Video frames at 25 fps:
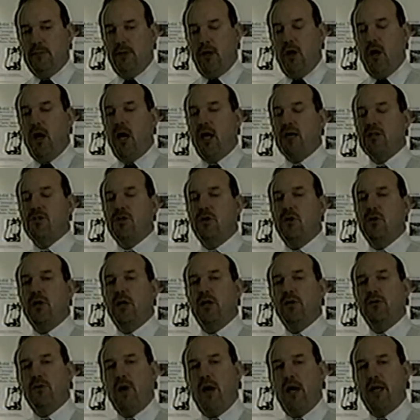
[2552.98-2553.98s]

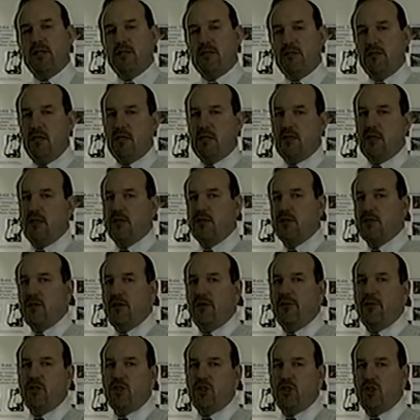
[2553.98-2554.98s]
osteochondritis dissecans
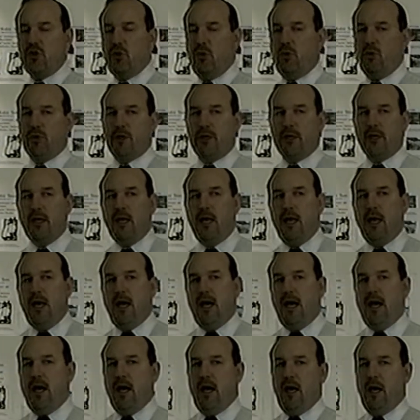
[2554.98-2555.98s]
of its shoulder,
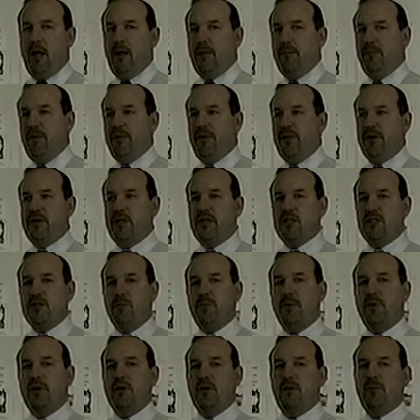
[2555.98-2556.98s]
but there doesn't
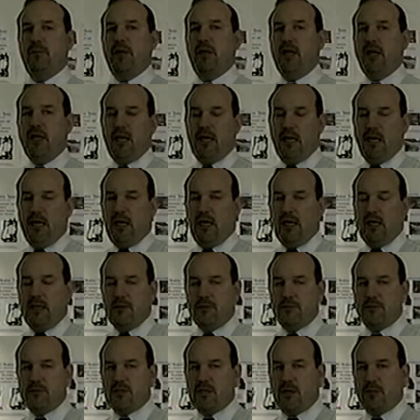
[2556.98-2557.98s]
appear to be any
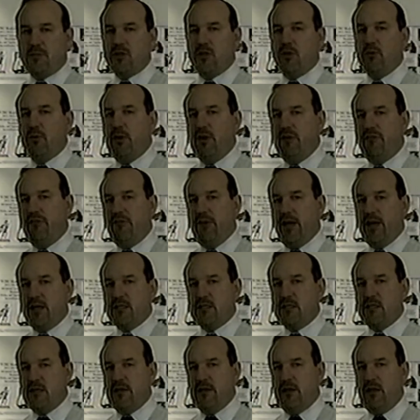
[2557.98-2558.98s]
subsequent
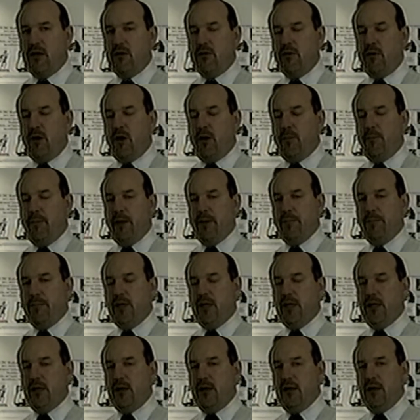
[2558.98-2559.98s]
effects that are
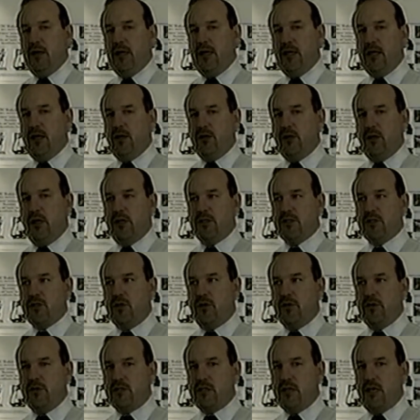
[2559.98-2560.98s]
being held on,
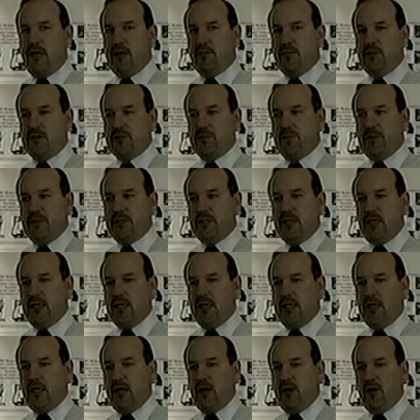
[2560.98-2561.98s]
so this animal has been
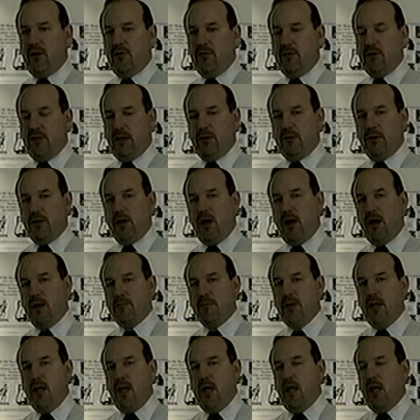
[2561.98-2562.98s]
taken care of in that regard.
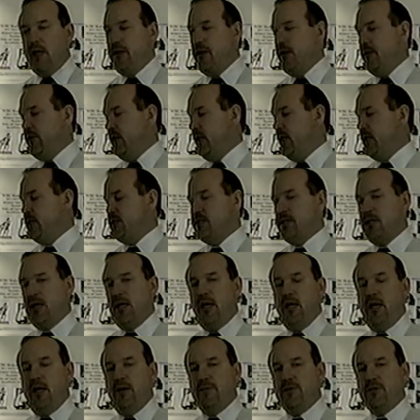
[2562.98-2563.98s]
Nonetheless,
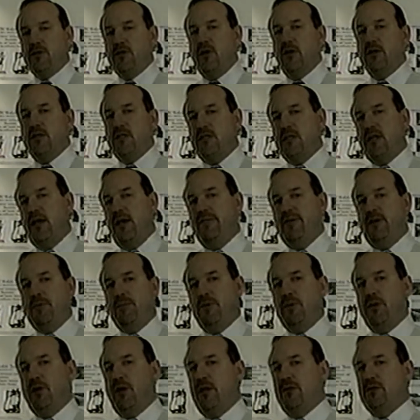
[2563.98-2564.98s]
this dog doesn't have any
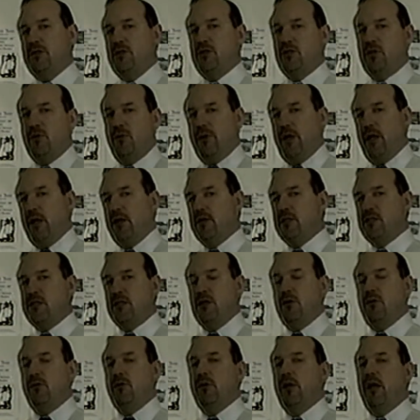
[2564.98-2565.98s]
pathology, so we're not going to
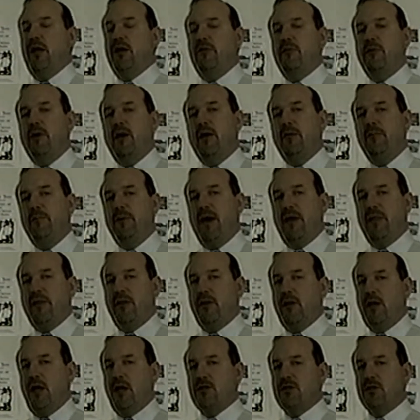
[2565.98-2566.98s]
see a whole lot of
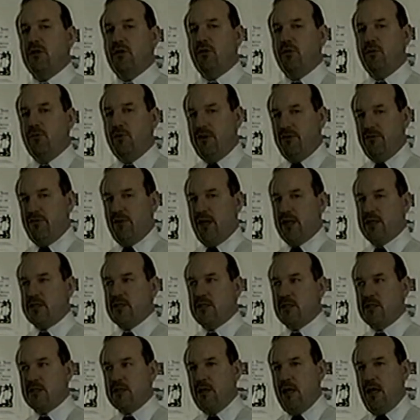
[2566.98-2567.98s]
pathological
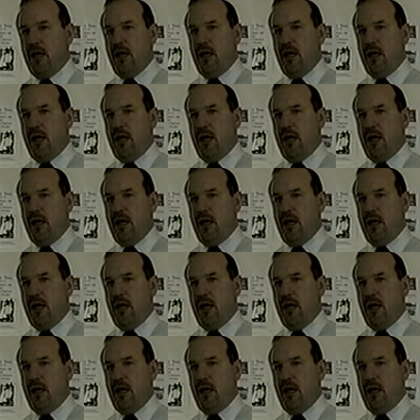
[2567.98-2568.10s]
reflexes